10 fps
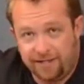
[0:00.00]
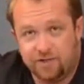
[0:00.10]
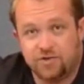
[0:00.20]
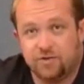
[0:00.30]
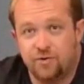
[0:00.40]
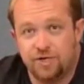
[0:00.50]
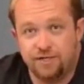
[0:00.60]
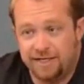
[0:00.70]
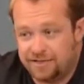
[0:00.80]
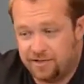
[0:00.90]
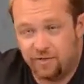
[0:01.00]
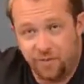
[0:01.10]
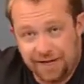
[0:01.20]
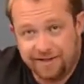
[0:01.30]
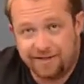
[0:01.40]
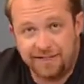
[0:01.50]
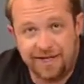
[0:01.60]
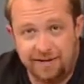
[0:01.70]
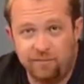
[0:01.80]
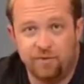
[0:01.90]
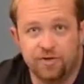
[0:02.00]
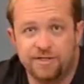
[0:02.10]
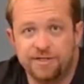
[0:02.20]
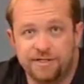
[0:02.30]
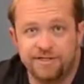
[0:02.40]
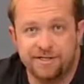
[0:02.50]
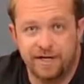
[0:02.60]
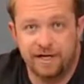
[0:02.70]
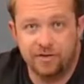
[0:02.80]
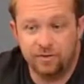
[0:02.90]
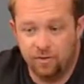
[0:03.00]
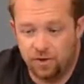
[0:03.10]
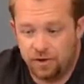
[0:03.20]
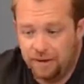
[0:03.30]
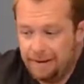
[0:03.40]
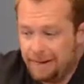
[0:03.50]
End of story. That's the way that the game board is designed to work.